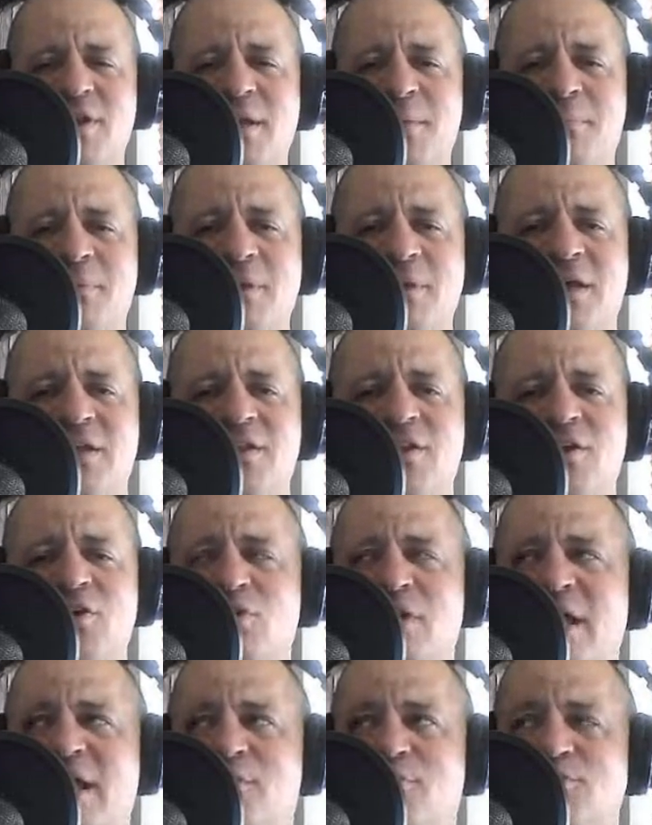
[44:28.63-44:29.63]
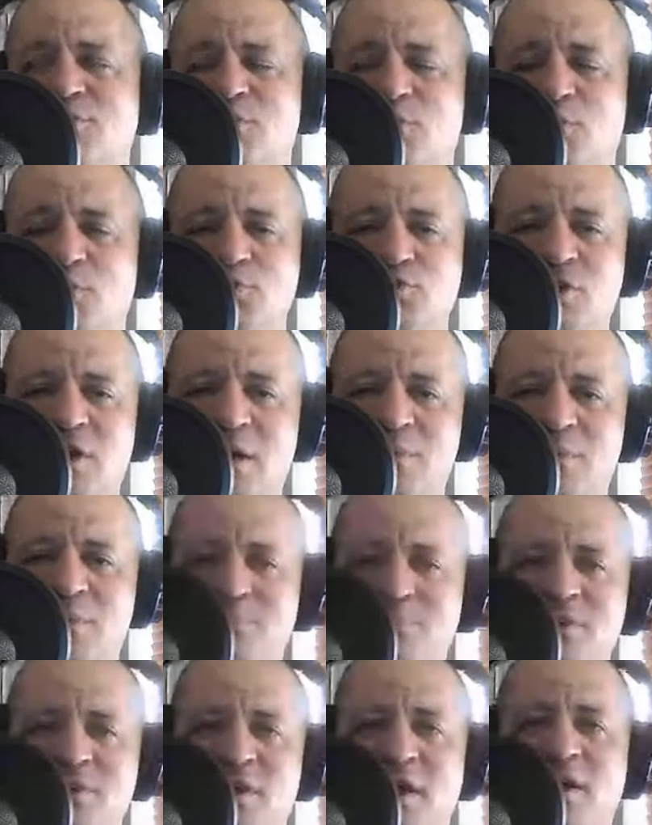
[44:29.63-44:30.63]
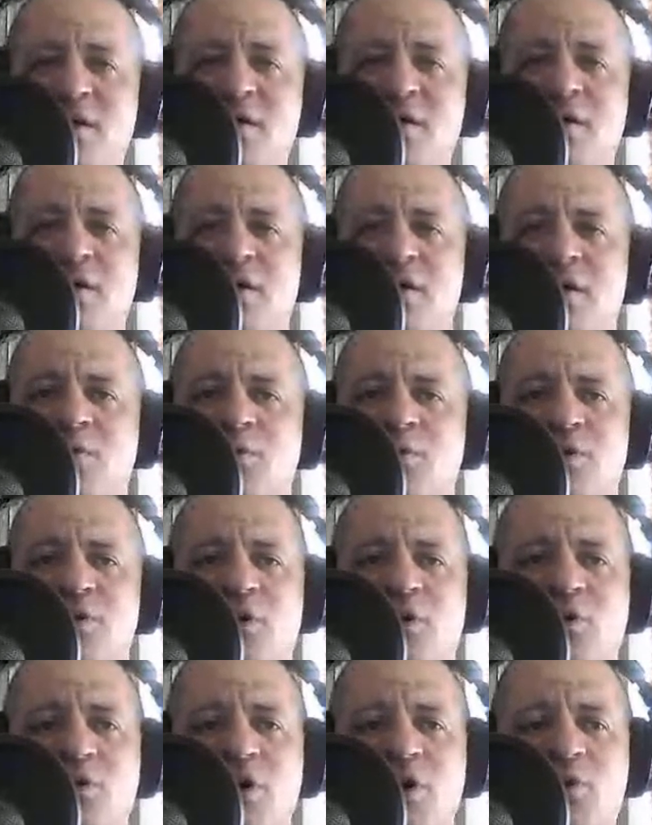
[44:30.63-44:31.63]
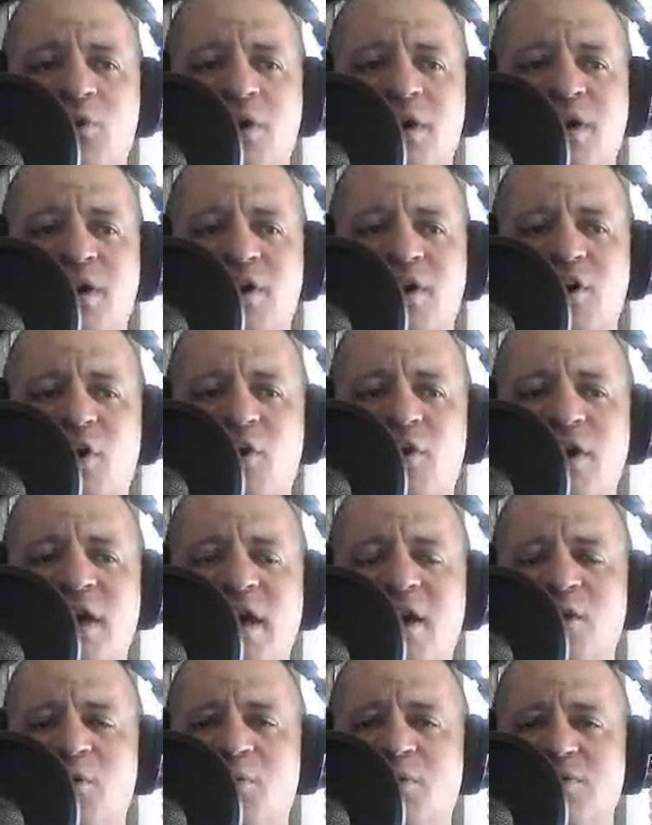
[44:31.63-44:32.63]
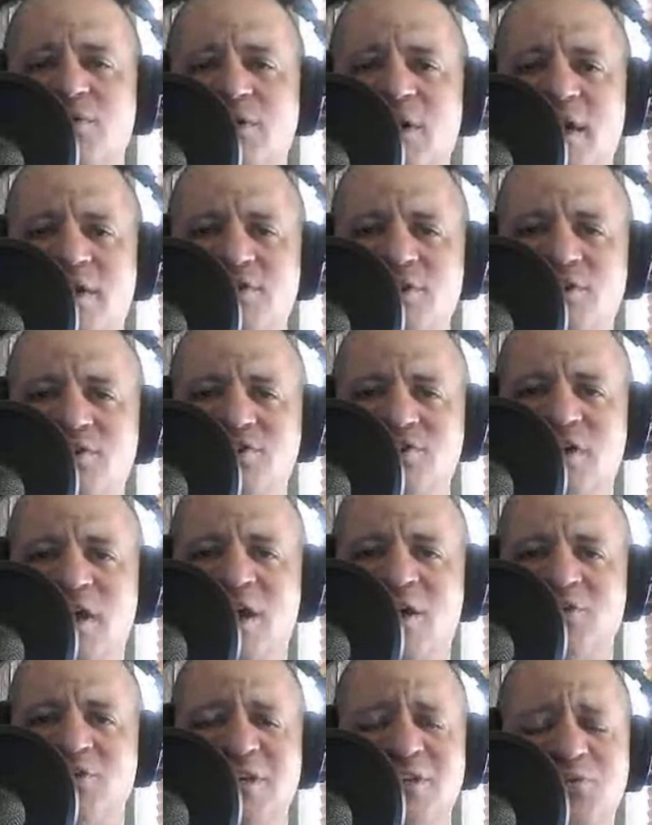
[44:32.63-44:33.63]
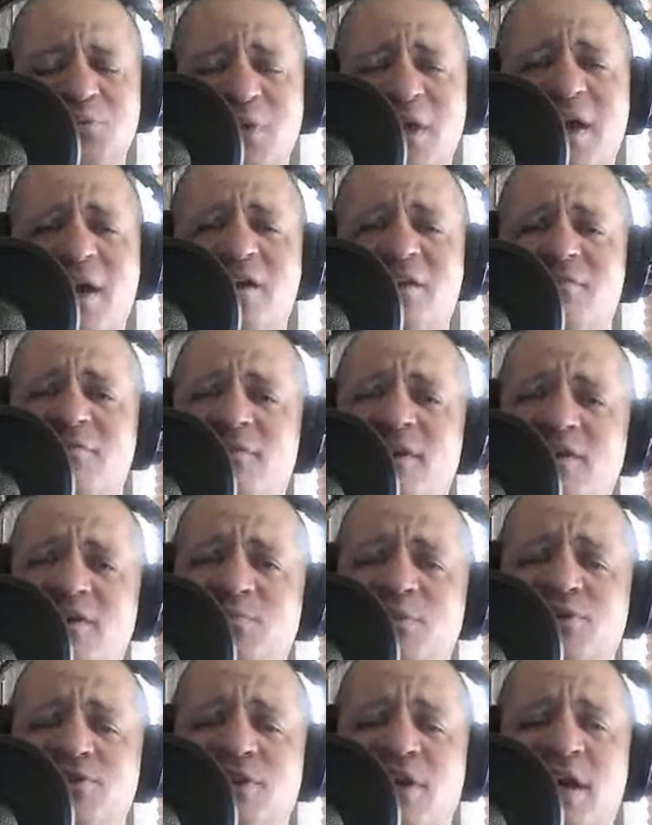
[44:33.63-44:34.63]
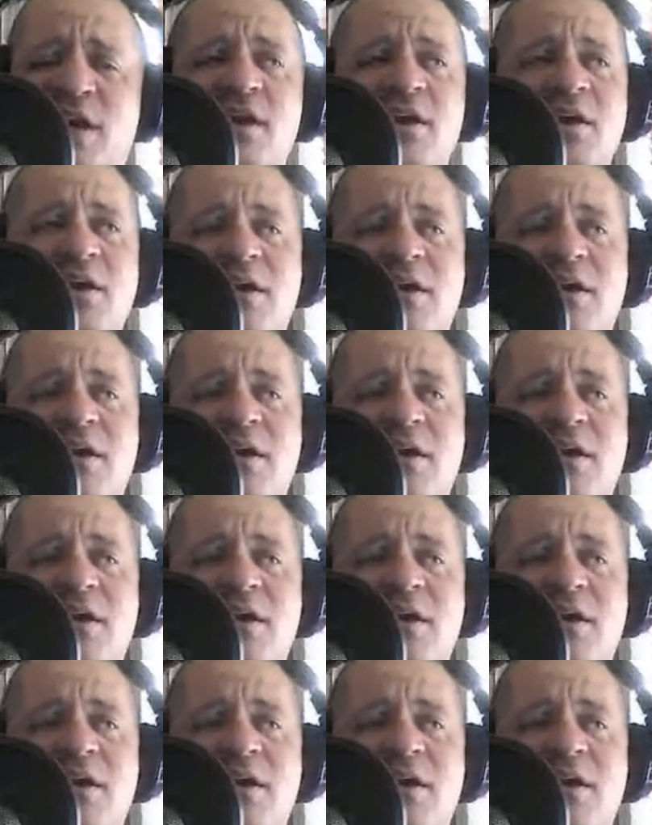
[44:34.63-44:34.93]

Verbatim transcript: They played the Orlando screw job today with Hulk Hogan and Kurt Angle and AJ Styles. That's what they had on Facebook today.